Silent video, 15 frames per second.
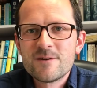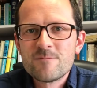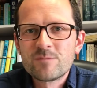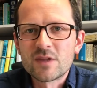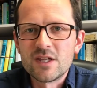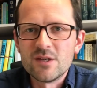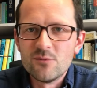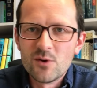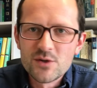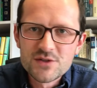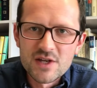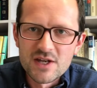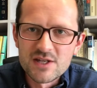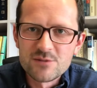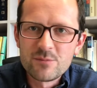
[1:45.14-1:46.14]
he was
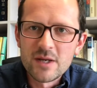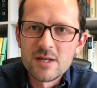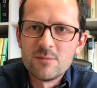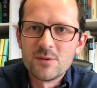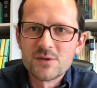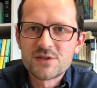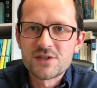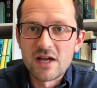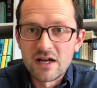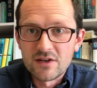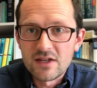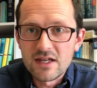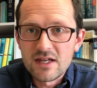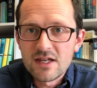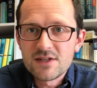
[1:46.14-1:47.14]
at his people's side,
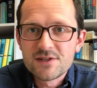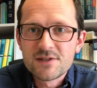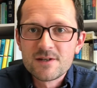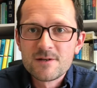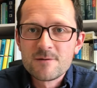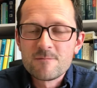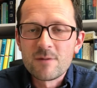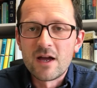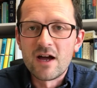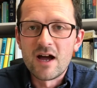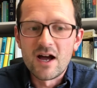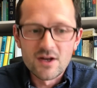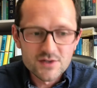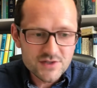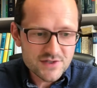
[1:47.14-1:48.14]
he is at
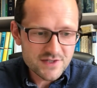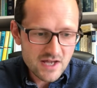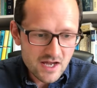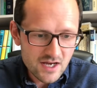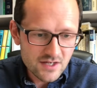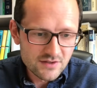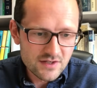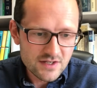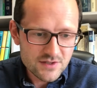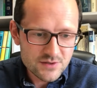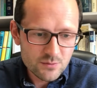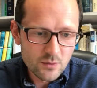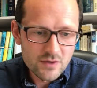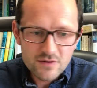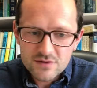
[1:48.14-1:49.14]
our side. He's
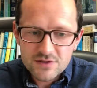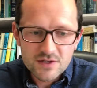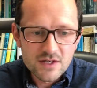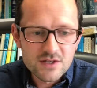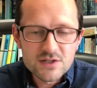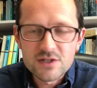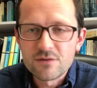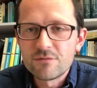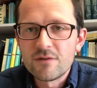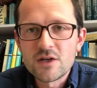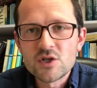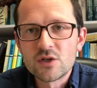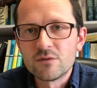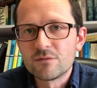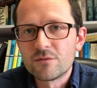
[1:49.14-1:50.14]
with us, and he's
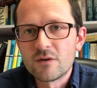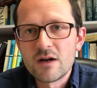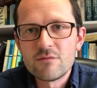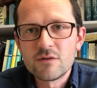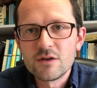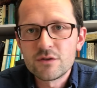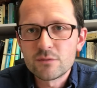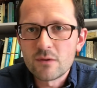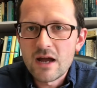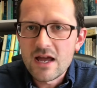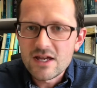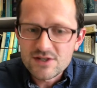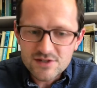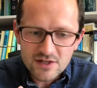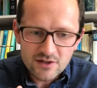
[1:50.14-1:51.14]
sufficient for every threat.
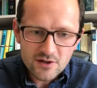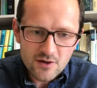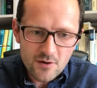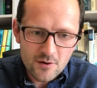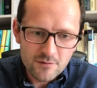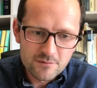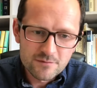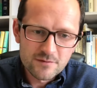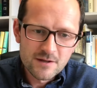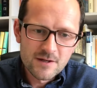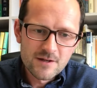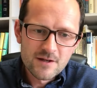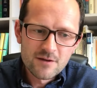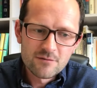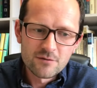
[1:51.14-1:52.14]
He's enough
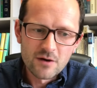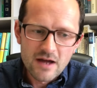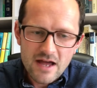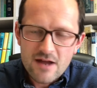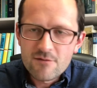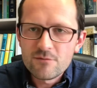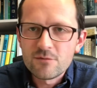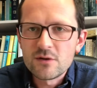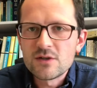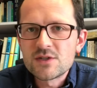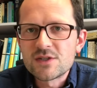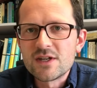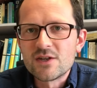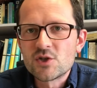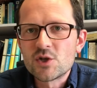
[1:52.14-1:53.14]
for every
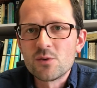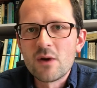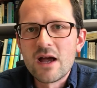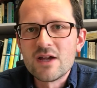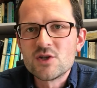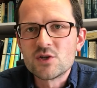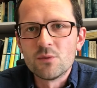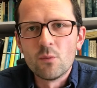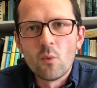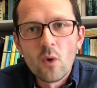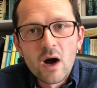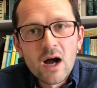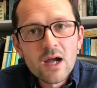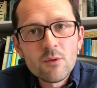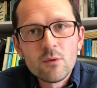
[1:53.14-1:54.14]
situation.
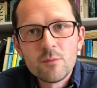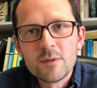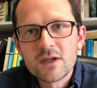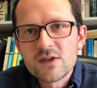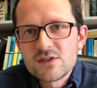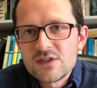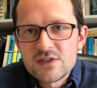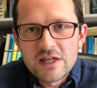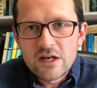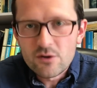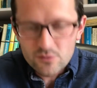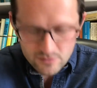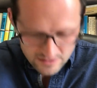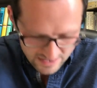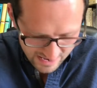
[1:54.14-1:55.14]
Why? Well, because he's the
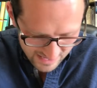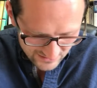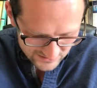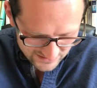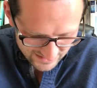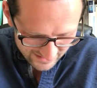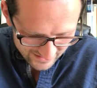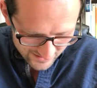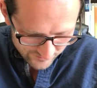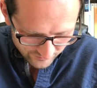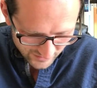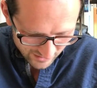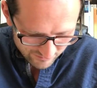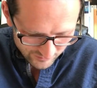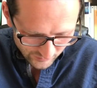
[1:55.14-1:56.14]
creator
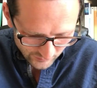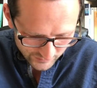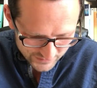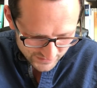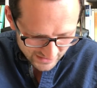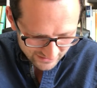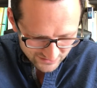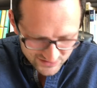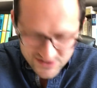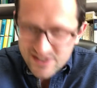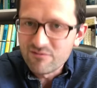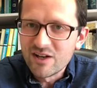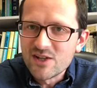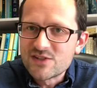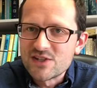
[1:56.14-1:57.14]
of all things.
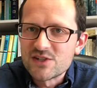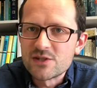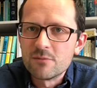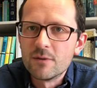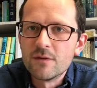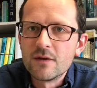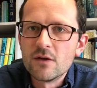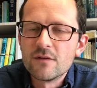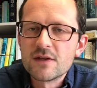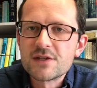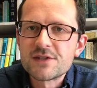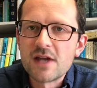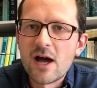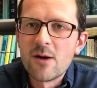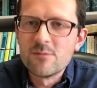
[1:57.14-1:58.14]
Similar to some of the other
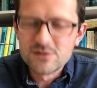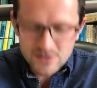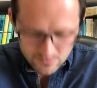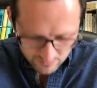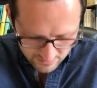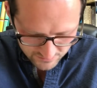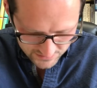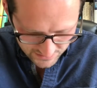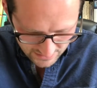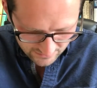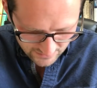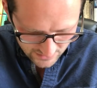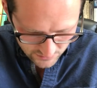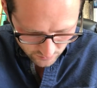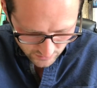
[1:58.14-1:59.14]
psalms that we've seen
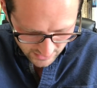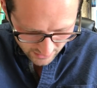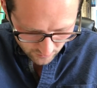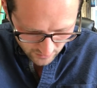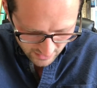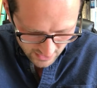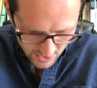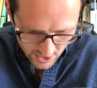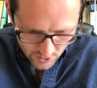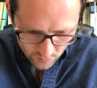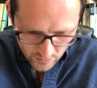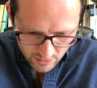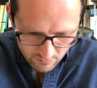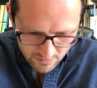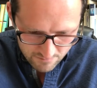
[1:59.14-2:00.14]
this week, where
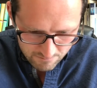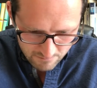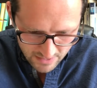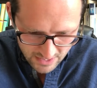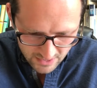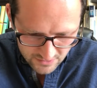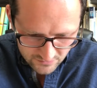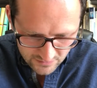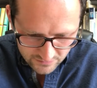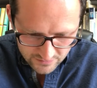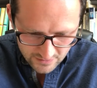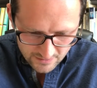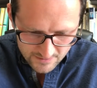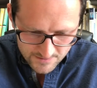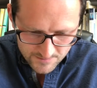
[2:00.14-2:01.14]
we're reminded that